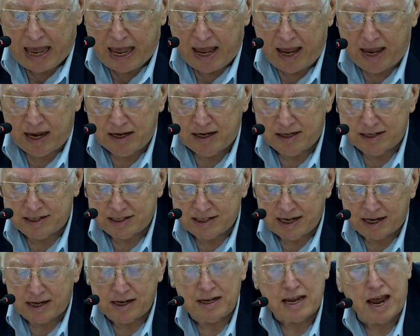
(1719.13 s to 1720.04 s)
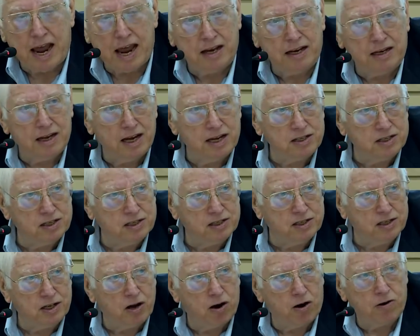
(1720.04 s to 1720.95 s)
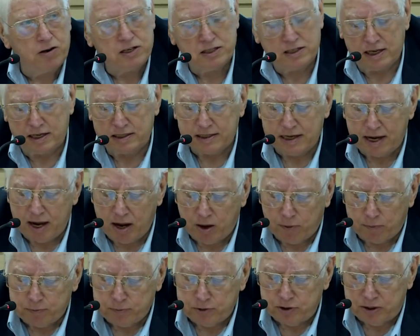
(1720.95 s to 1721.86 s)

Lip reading: And the second analyzes the RSS help